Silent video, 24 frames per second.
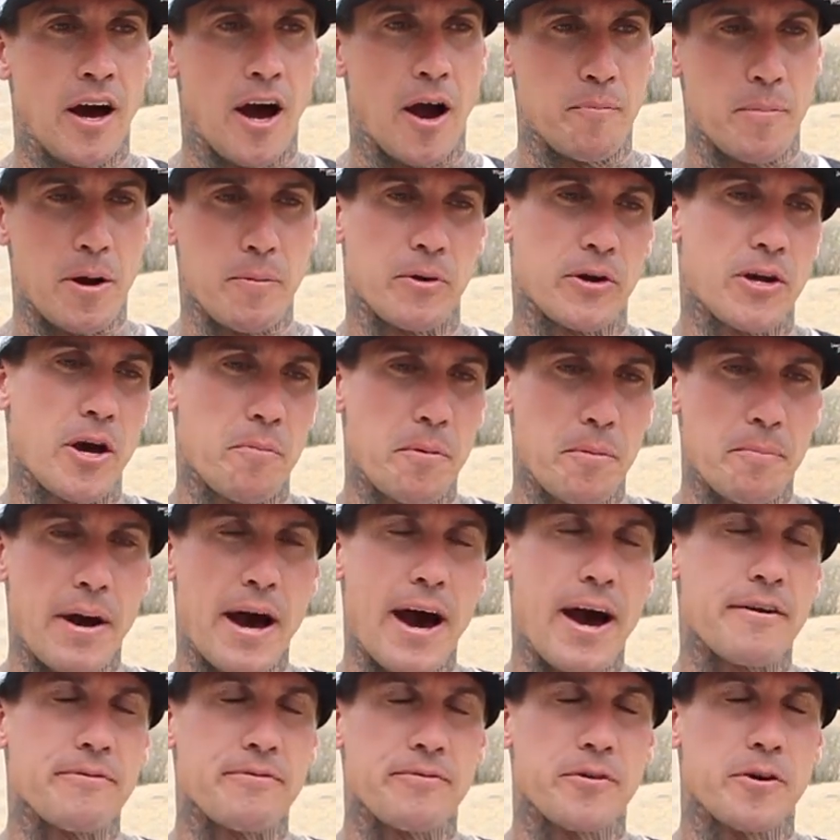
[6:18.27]
I remember coming
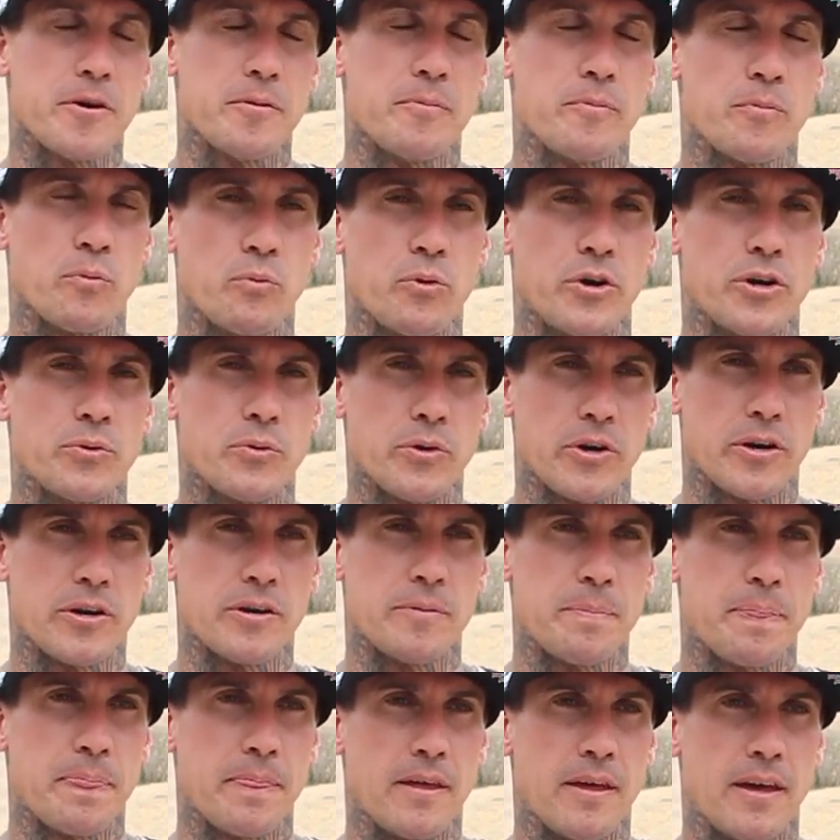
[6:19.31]
back from Woodward
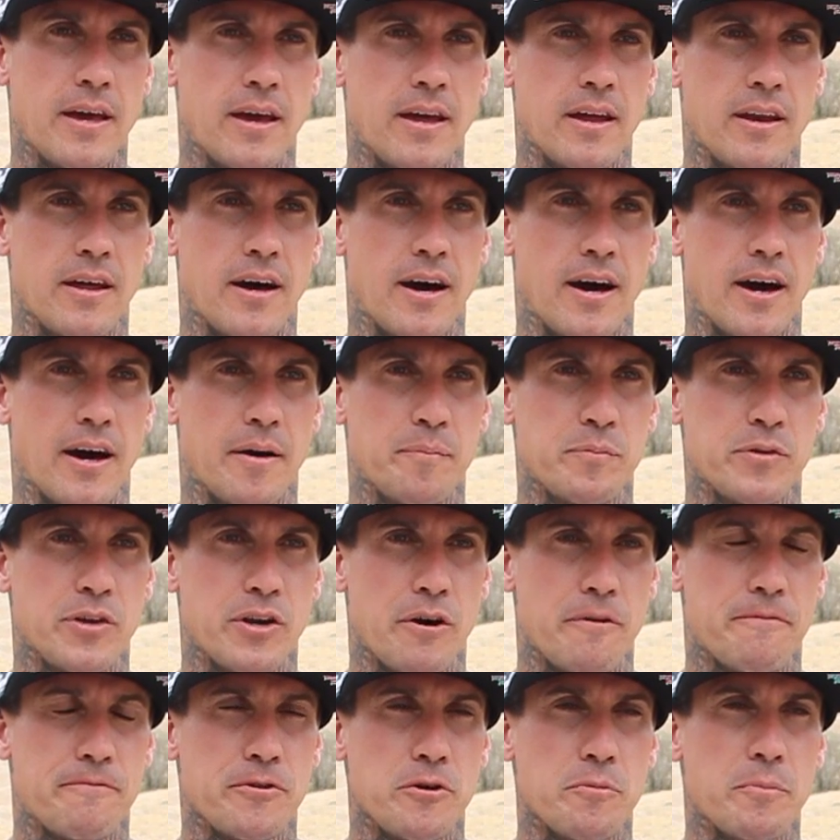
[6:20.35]
and uh, you
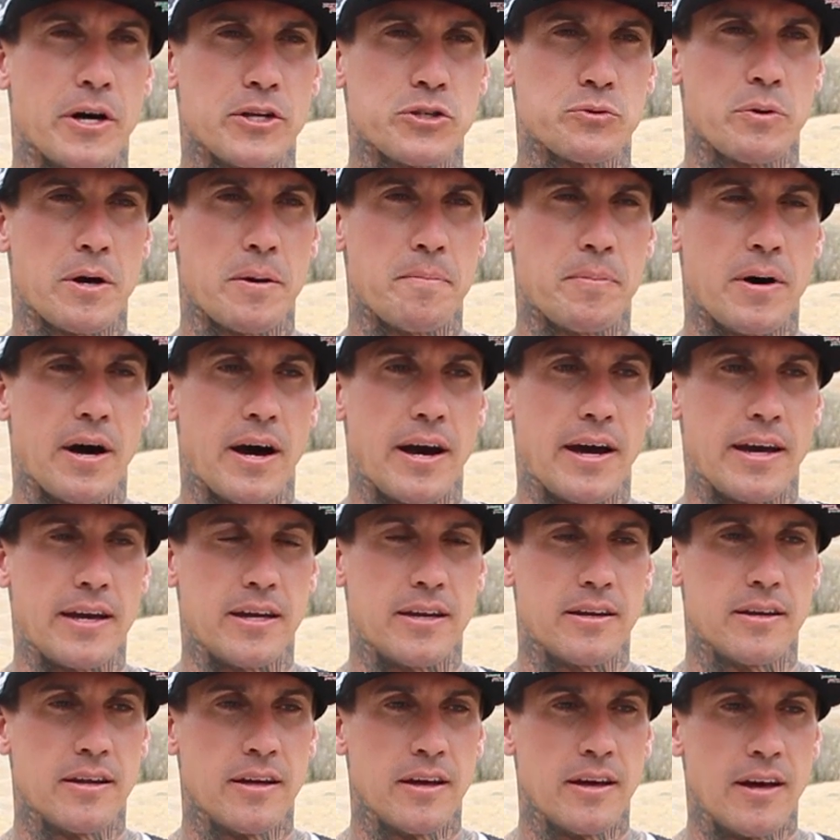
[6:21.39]
know a few months went by
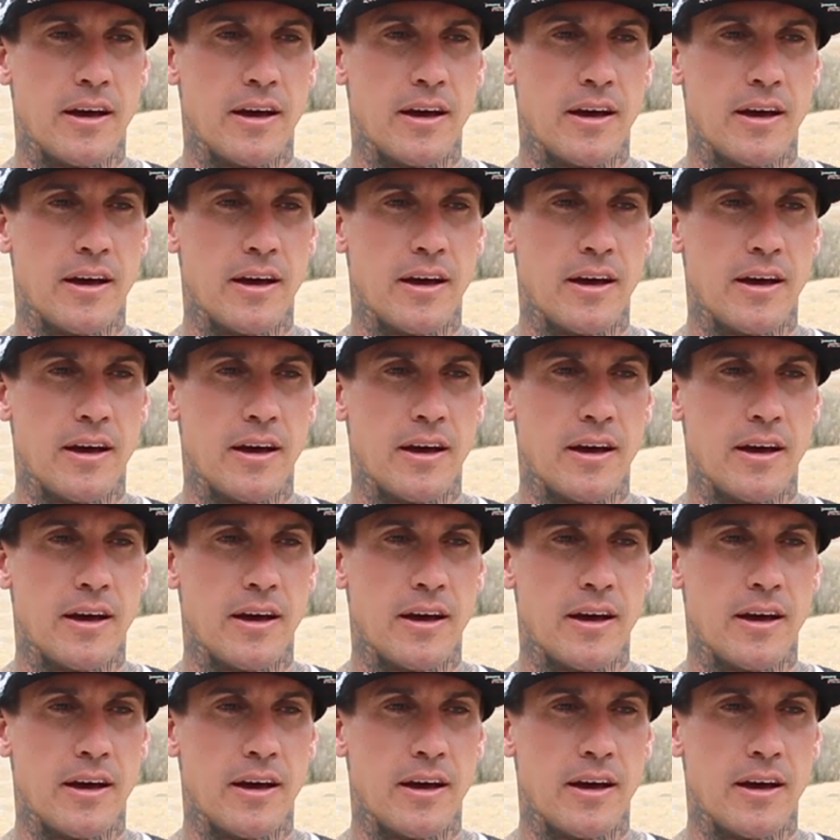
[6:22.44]
and